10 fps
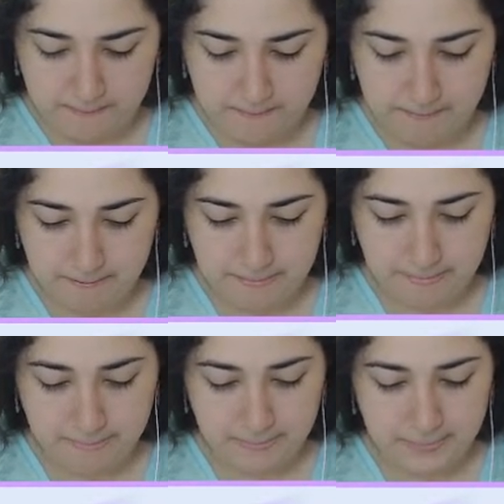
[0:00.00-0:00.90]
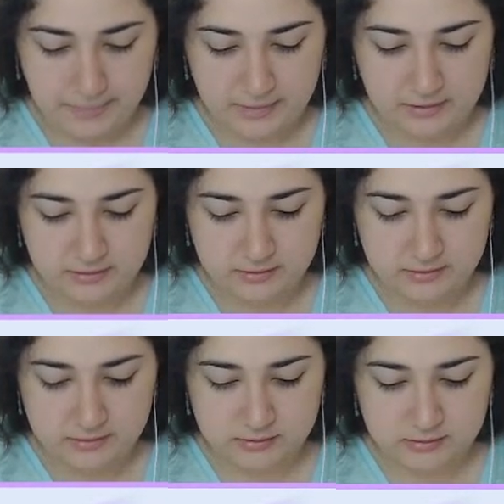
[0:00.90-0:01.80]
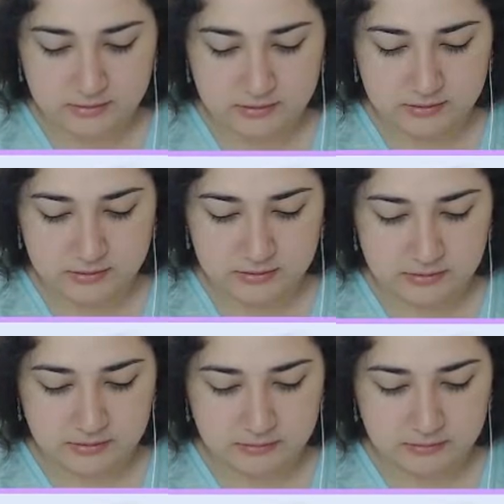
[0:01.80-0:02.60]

[no speech]